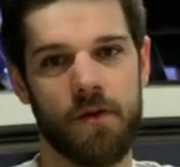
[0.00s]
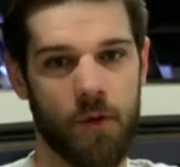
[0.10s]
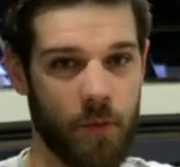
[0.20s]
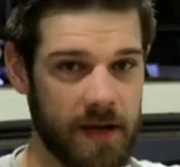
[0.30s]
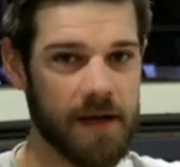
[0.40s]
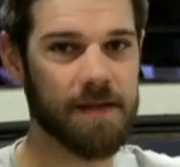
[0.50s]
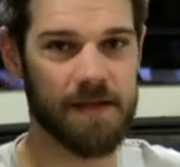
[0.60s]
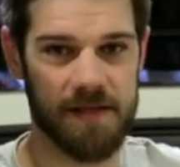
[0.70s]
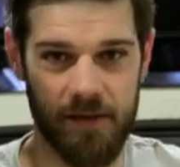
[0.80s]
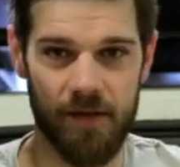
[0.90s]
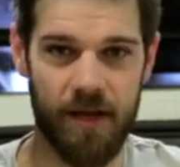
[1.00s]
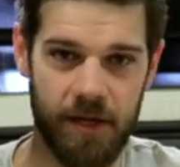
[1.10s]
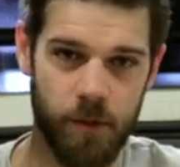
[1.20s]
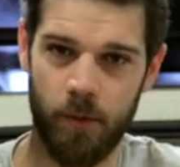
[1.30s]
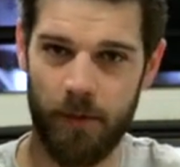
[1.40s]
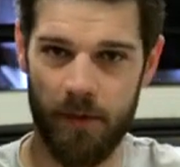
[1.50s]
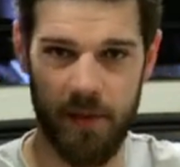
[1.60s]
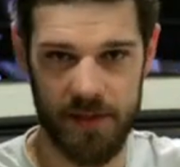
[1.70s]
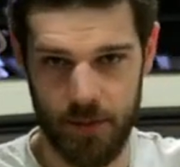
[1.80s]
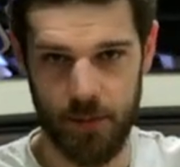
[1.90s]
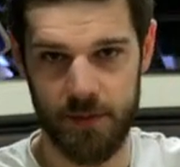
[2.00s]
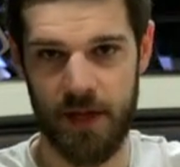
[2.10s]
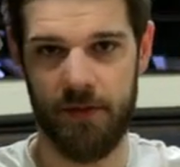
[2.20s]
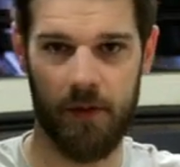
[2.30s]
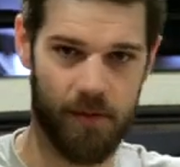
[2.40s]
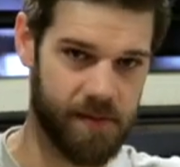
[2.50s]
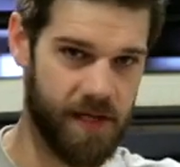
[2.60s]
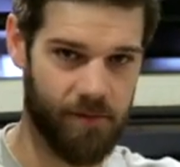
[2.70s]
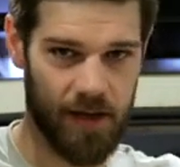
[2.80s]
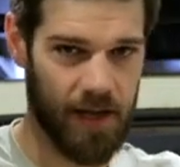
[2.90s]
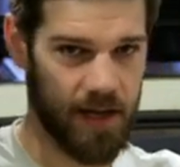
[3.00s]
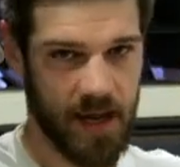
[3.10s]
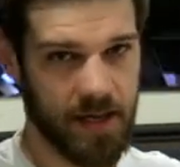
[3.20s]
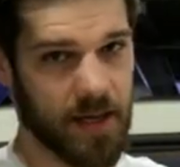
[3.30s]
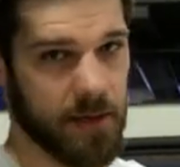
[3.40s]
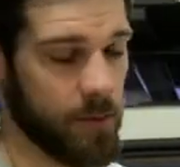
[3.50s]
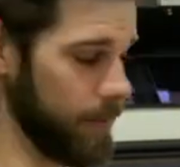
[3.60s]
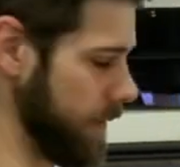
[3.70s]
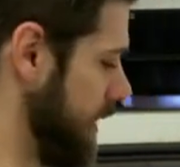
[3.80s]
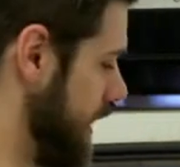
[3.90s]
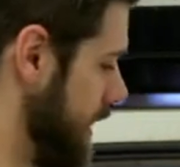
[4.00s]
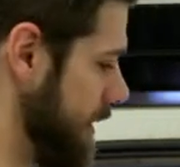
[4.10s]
They're rated as a 7-day cooler. The best coolers out there are a 7-day, 9-day cooler,